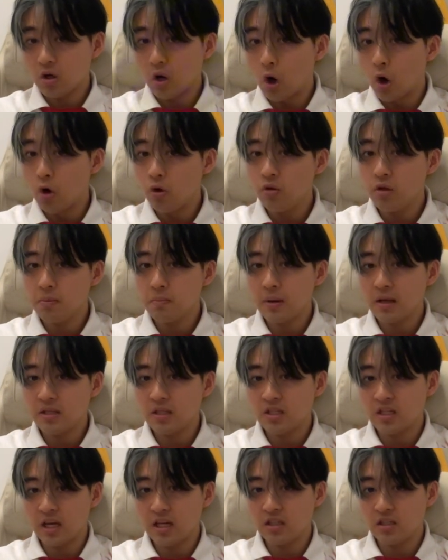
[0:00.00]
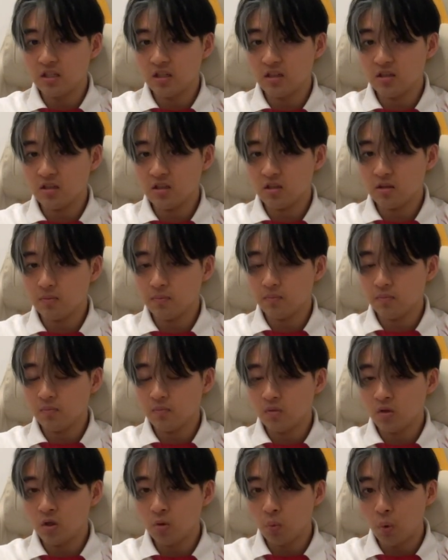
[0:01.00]
only made changes
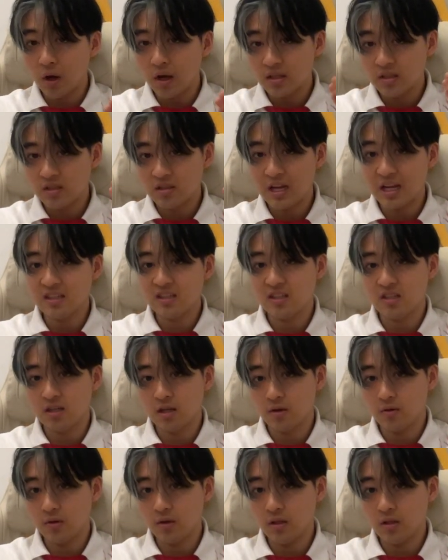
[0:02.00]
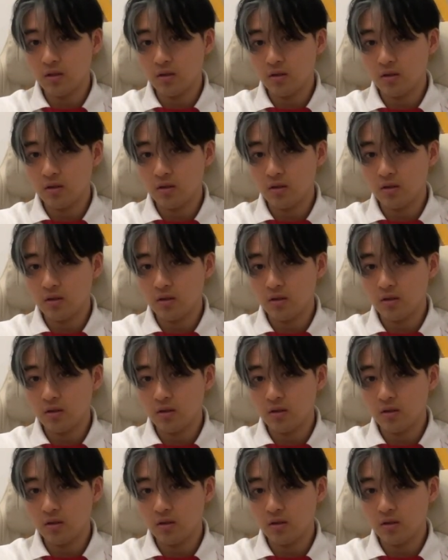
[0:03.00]
to what is necessary